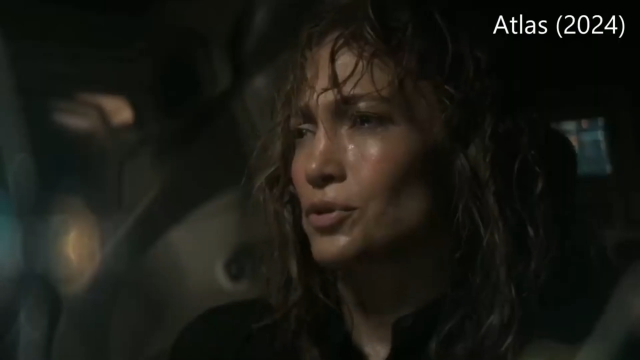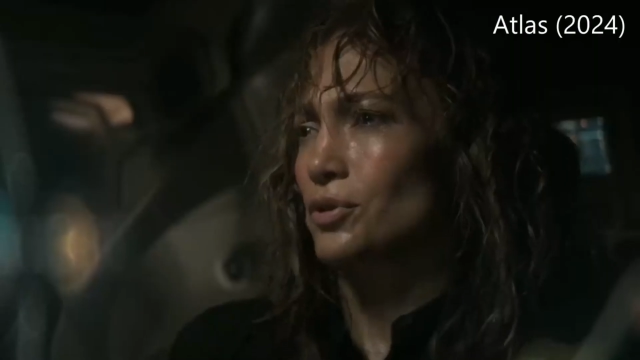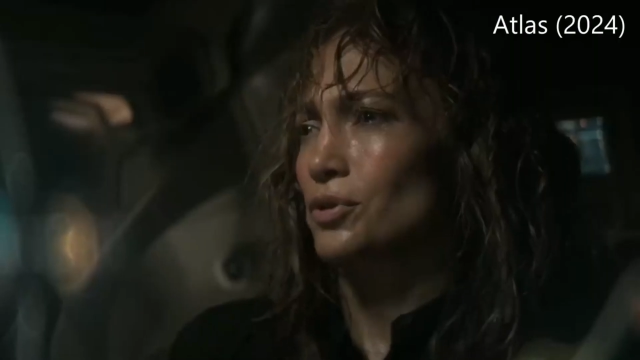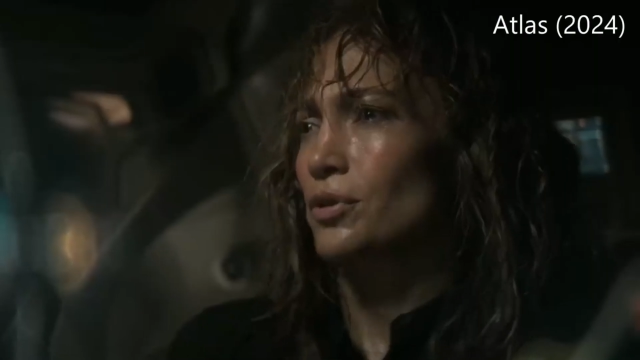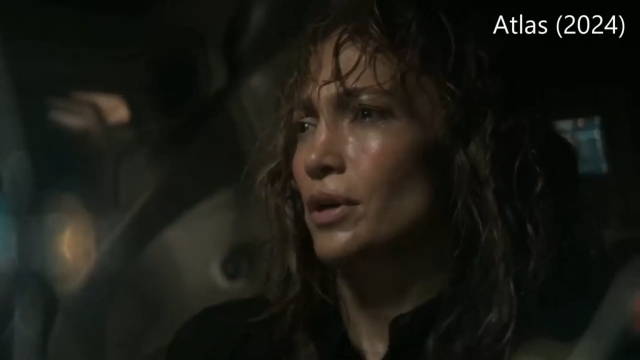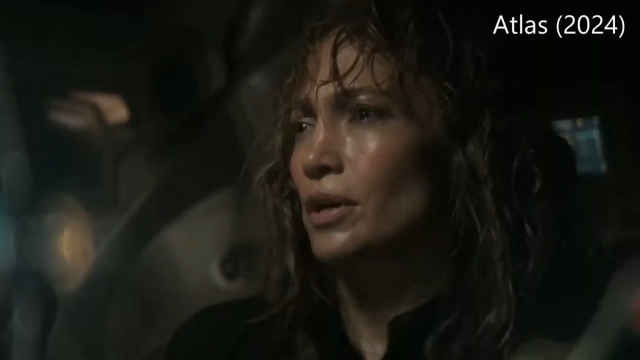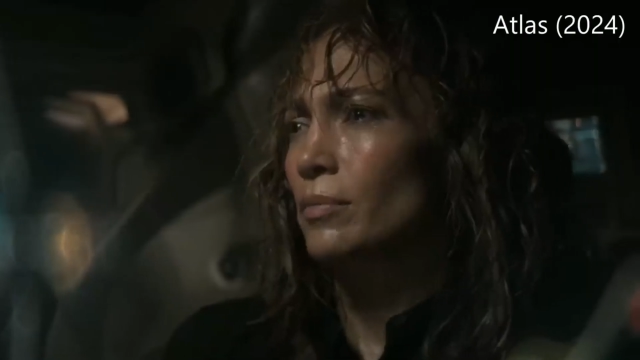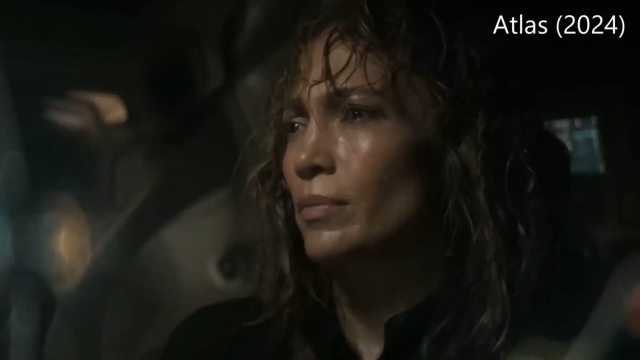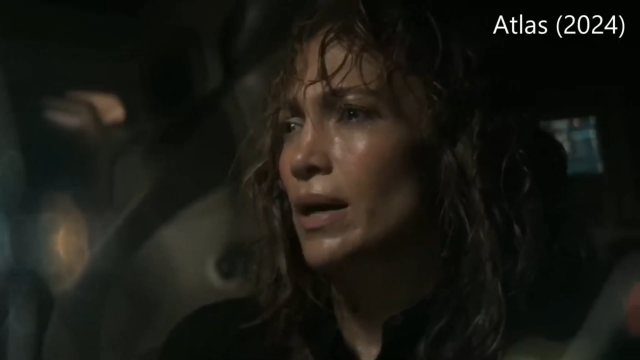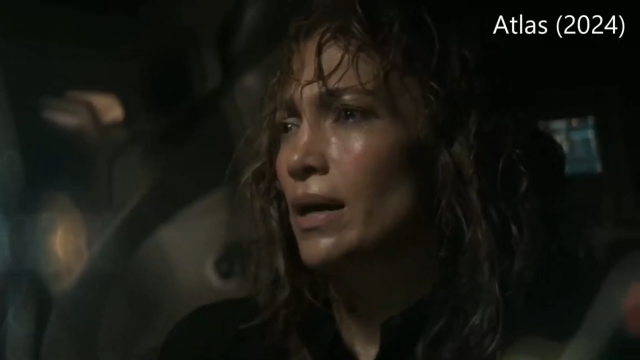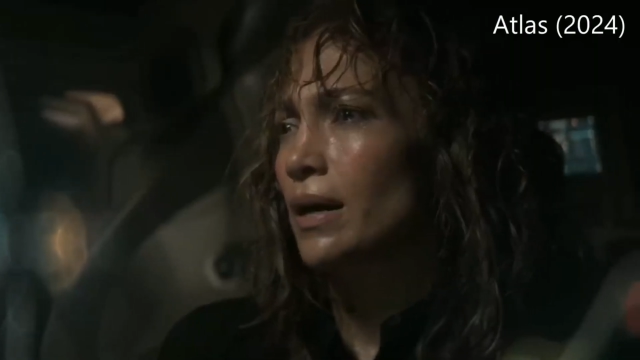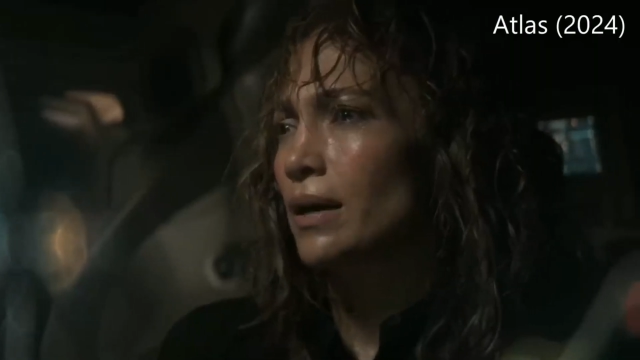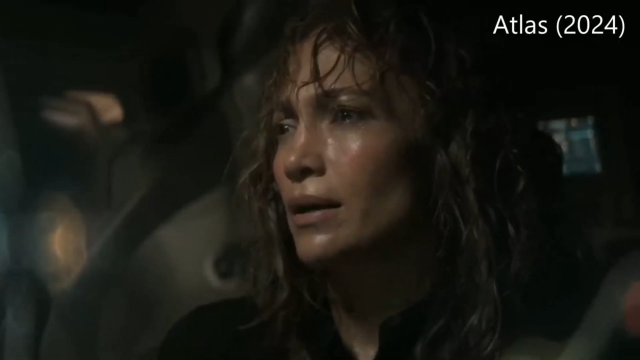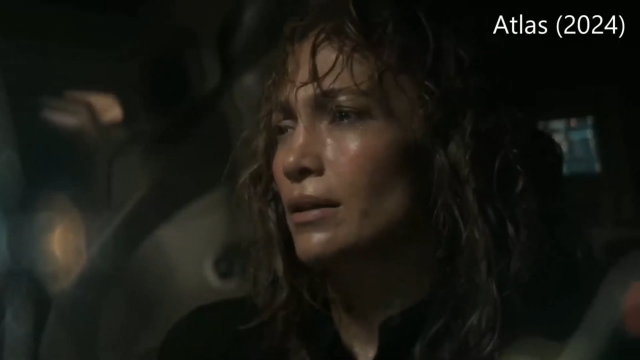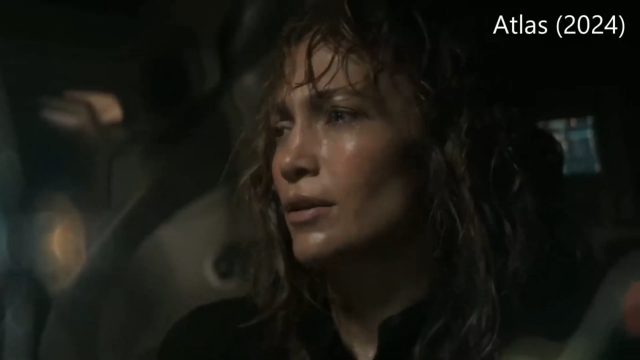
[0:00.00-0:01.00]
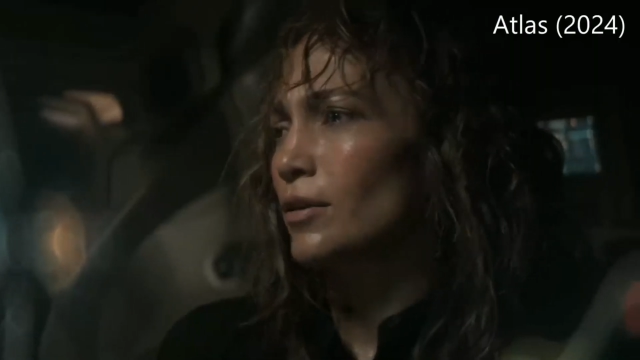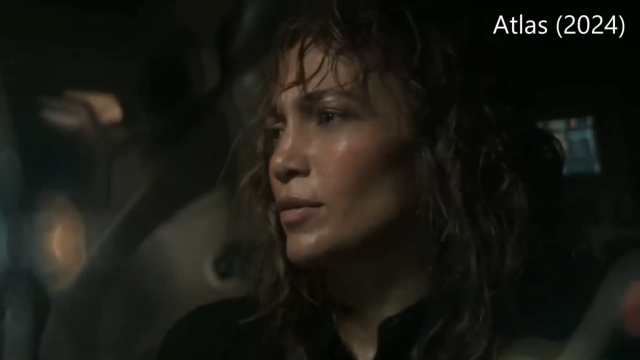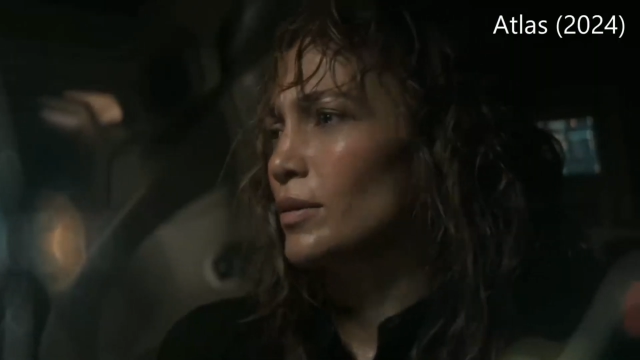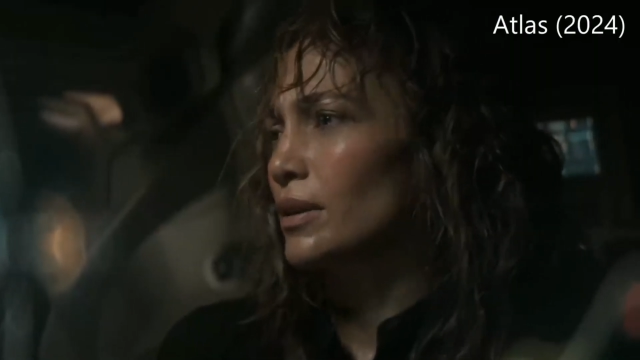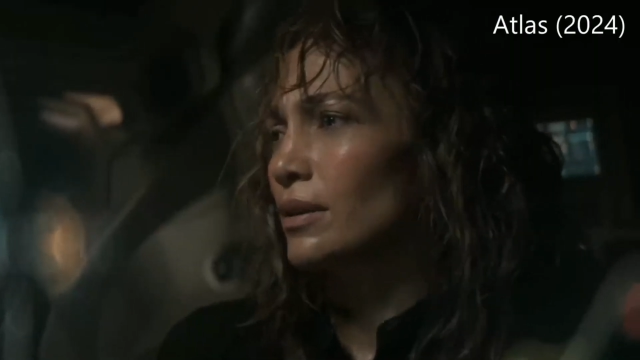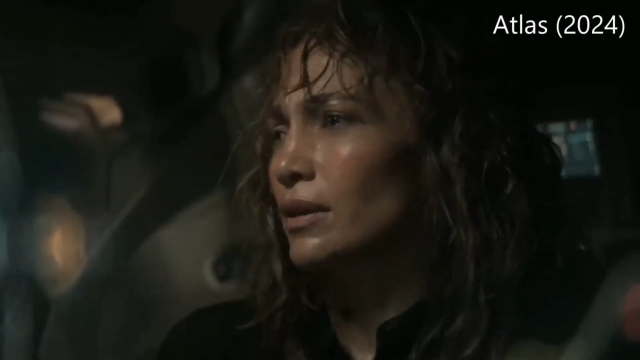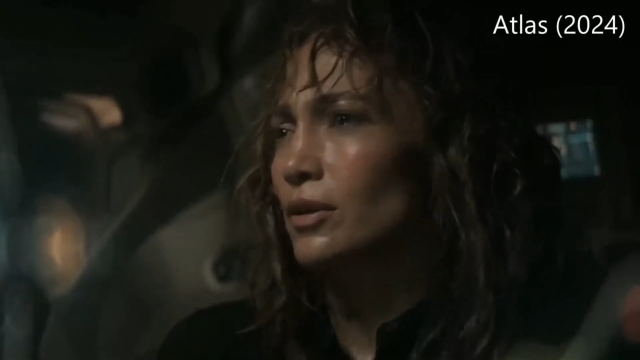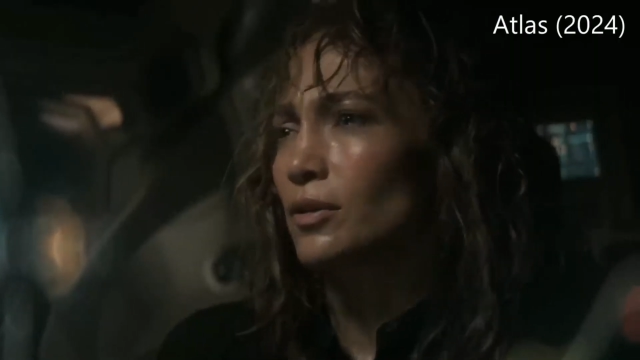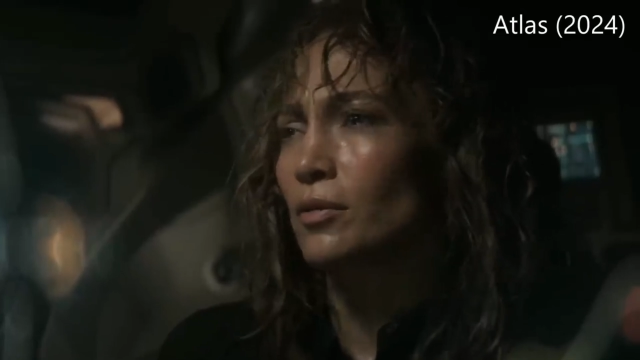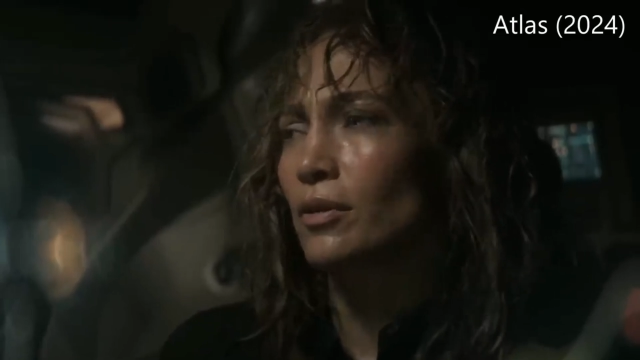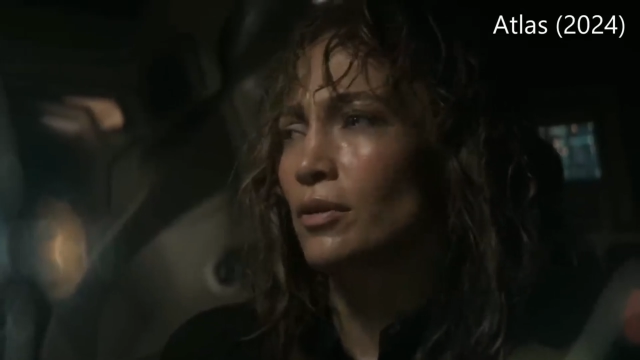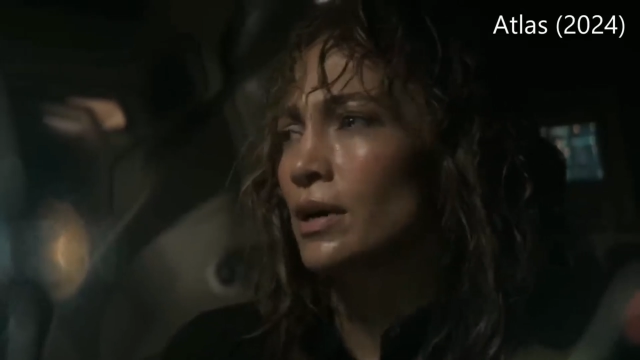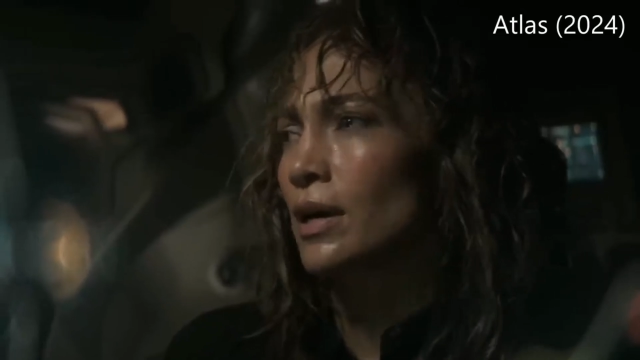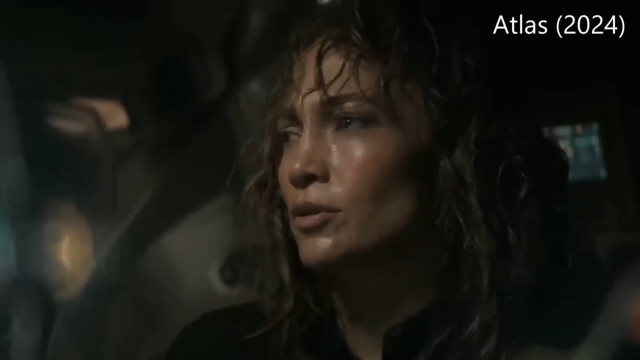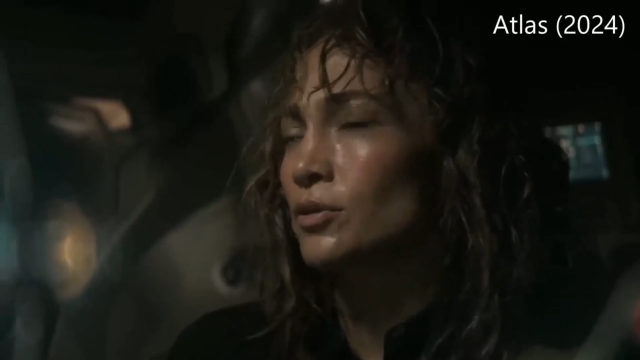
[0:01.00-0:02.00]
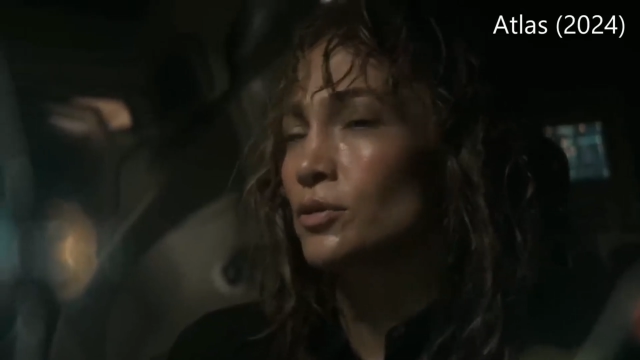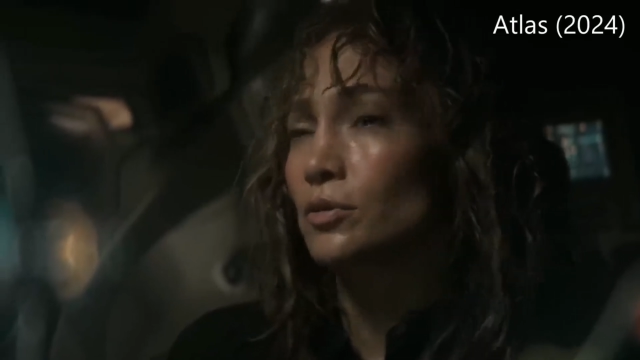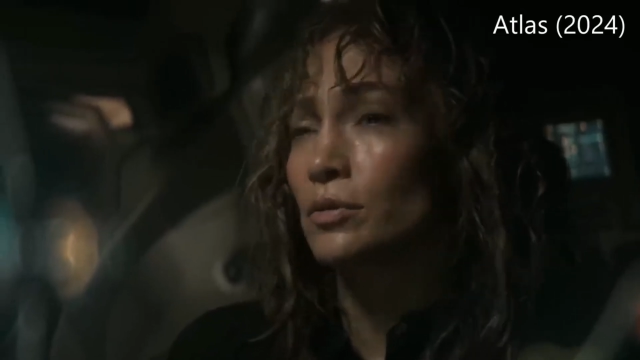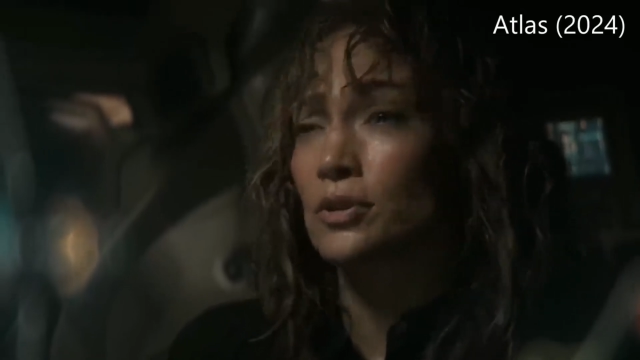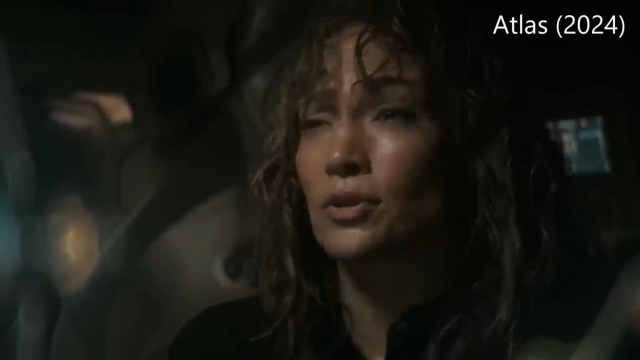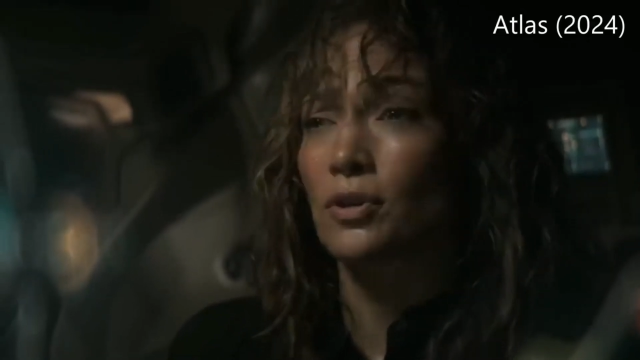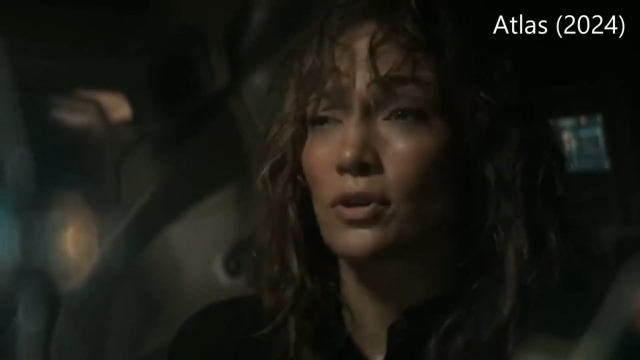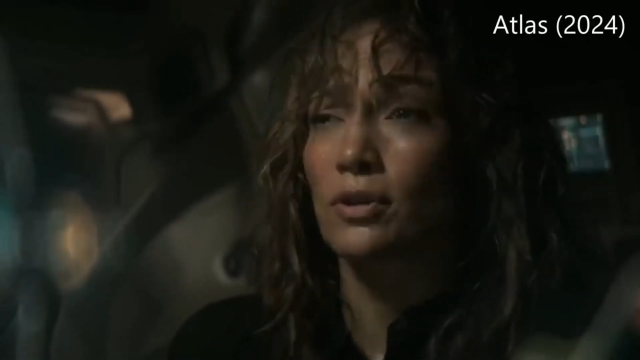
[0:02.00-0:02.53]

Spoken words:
she came out, the AI robots would be ready to